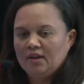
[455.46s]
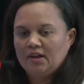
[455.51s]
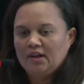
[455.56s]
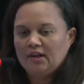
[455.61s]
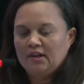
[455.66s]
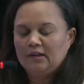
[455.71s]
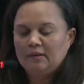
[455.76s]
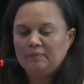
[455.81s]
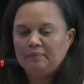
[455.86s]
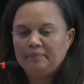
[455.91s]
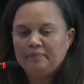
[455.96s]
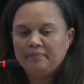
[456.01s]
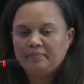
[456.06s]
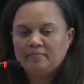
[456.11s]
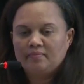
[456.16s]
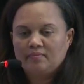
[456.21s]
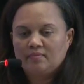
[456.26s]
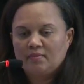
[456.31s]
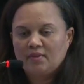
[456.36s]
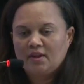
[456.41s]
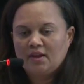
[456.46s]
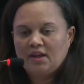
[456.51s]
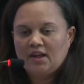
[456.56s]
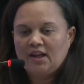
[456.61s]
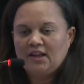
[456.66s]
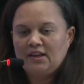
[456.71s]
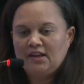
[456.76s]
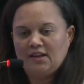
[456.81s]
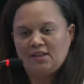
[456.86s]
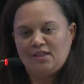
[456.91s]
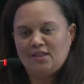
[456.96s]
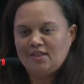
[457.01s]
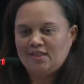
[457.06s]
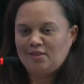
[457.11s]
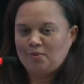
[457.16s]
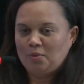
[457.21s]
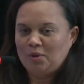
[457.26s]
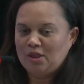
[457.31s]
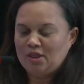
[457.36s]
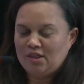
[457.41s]
And if
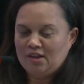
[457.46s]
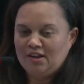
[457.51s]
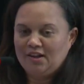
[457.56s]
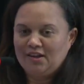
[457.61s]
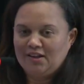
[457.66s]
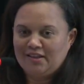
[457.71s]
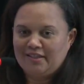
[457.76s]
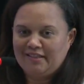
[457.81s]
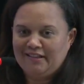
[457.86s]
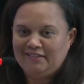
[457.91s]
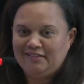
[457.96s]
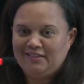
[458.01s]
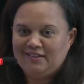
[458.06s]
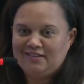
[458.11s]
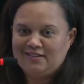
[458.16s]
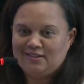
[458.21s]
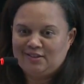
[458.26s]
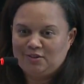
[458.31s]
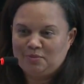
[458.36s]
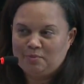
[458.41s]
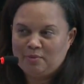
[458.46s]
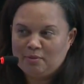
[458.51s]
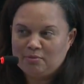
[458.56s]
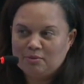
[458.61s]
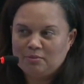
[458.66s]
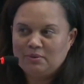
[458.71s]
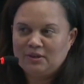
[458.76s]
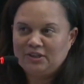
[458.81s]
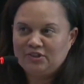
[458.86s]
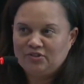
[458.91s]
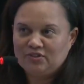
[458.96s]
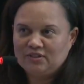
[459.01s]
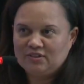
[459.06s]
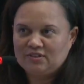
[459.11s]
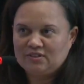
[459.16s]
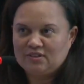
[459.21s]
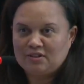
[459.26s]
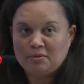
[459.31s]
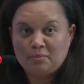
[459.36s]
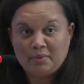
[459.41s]
we think that this is probably
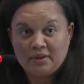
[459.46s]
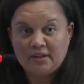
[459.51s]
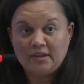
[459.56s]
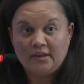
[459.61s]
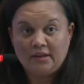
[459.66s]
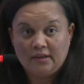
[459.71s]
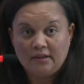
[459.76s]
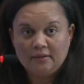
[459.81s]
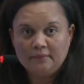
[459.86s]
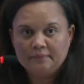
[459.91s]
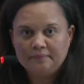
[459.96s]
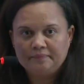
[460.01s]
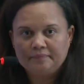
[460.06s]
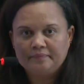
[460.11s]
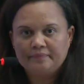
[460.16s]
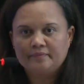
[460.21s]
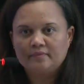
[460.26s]
just the beginning,